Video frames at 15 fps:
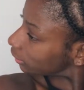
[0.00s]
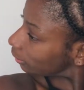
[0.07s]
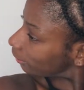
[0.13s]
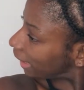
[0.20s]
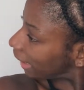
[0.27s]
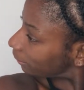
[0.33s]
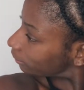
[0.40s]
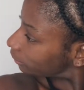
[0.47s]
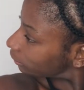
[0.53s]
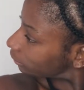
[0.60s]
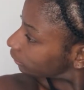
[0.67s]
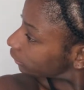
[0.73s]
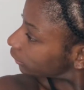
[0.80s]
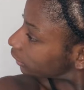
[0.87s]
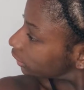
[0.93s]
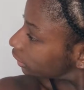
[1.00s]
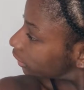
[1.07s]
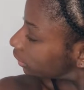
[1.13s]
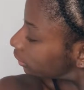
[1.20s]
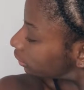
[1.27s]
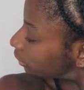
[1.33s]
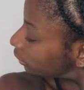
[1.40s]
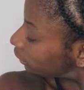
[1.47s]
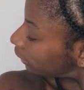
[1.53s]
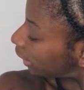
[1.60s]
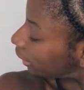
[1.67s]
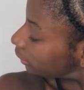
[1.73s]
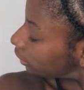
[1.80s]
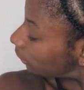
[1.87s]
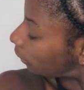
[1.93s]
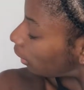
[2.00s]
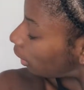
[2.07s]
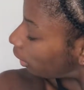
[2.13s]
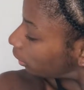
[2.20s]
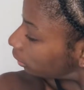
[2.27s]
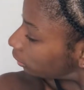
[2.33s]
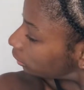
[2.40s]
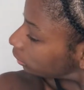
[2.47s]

bam, find the pot,